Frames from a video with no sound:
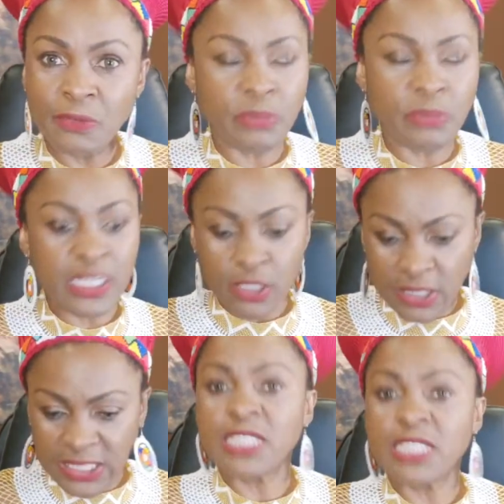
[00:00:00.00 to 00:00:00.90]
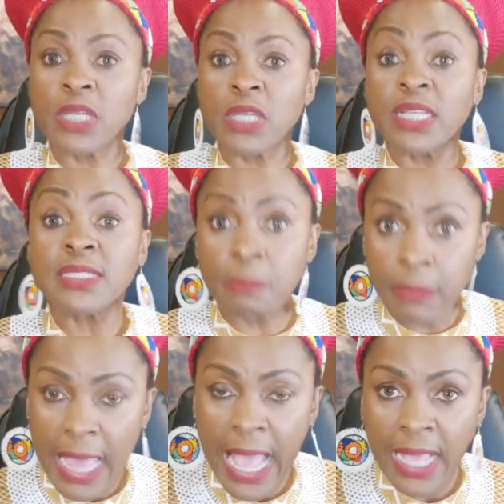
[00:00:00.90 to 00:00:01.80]
because he was
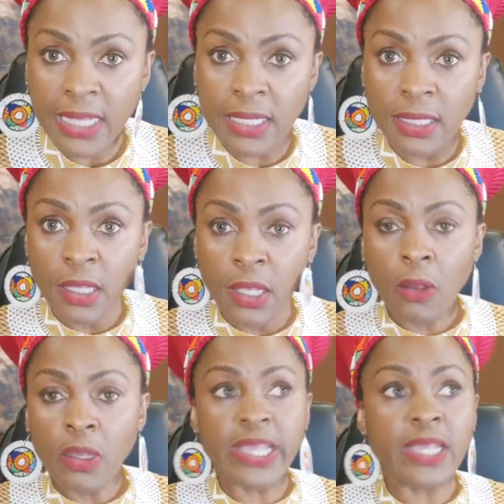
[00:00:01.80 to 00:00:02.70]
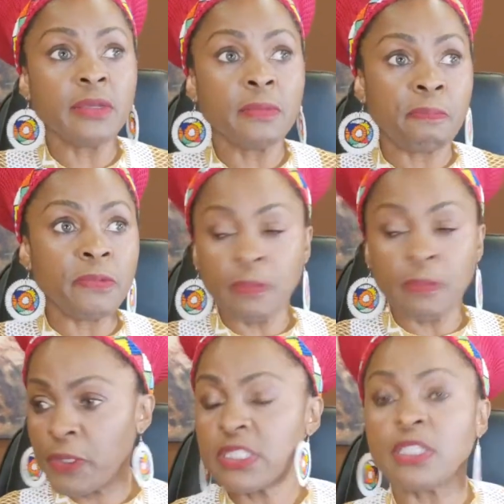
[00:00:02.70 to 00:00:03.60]
black, okay, the
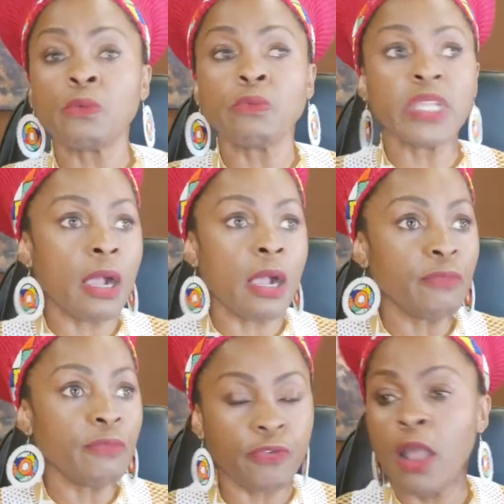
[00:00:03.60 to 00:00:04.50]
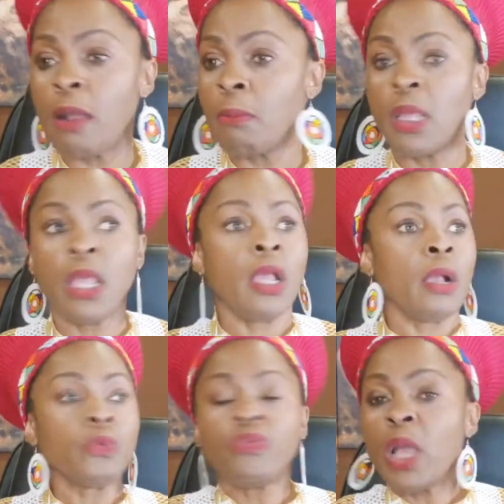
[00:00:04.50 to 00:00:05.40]
person we come from,
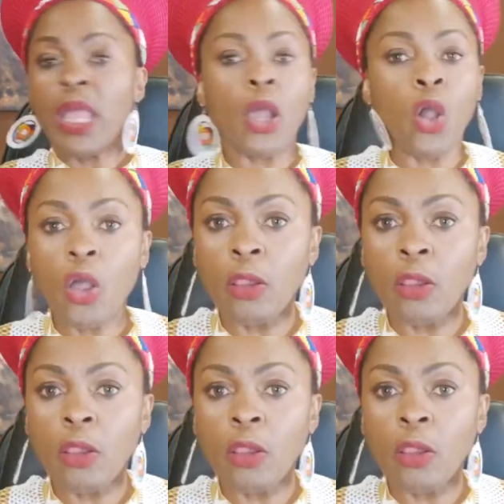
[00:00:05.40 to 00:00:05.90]
we're all